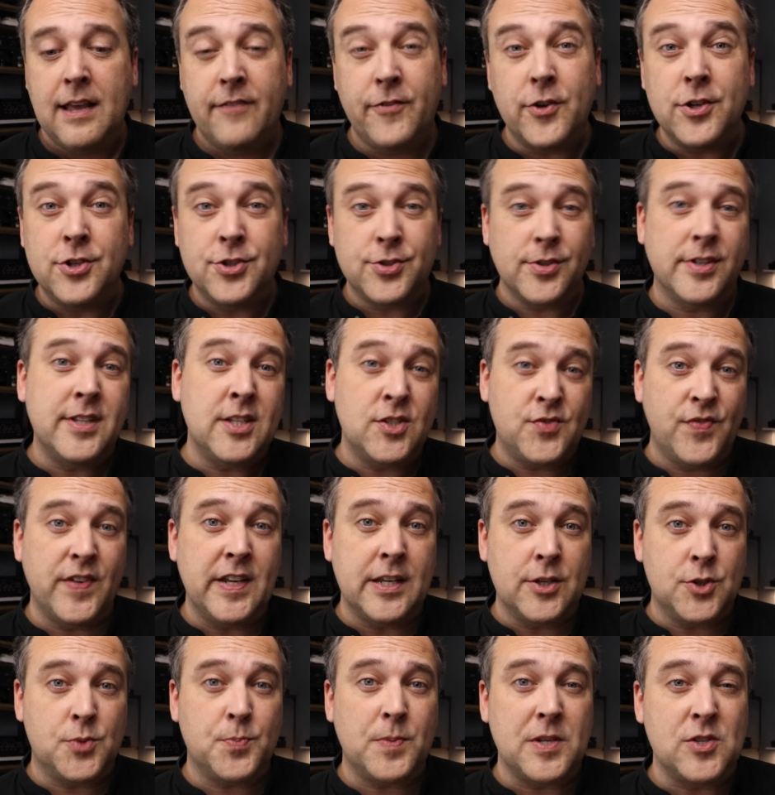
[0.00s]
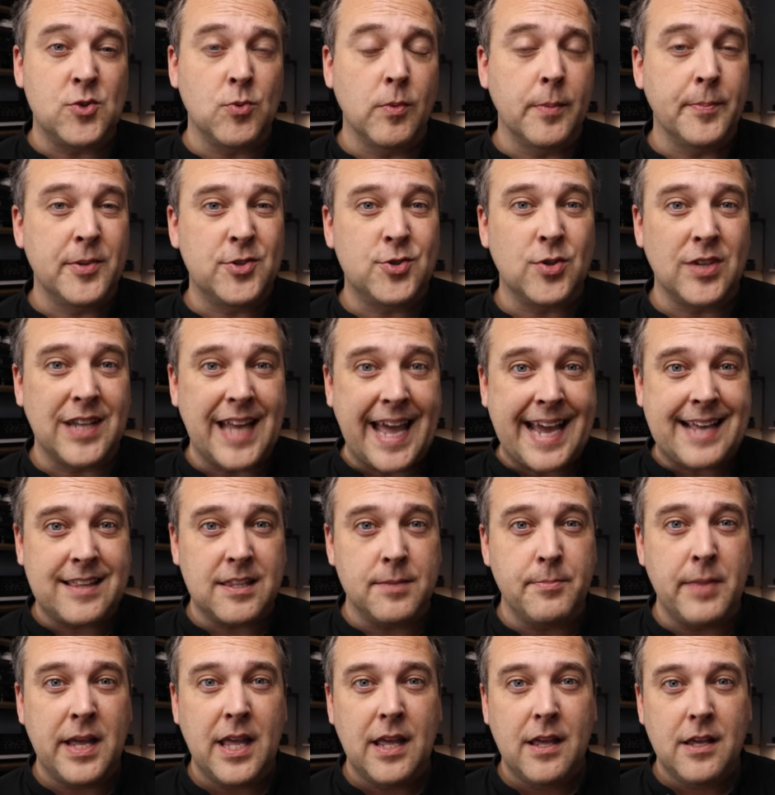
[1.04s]
If you enjoy these videos, please remember to like
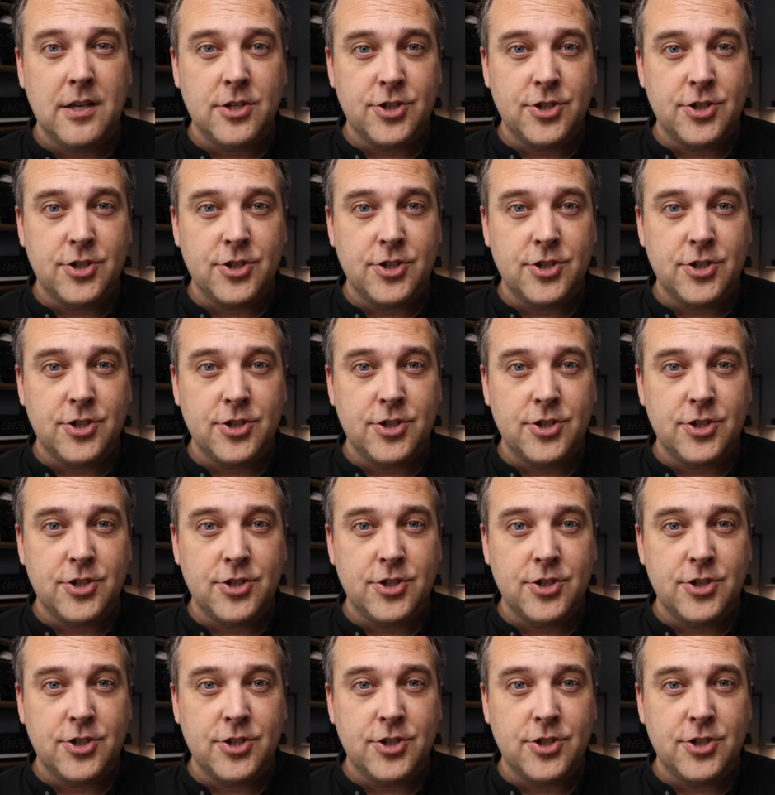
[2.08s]
them,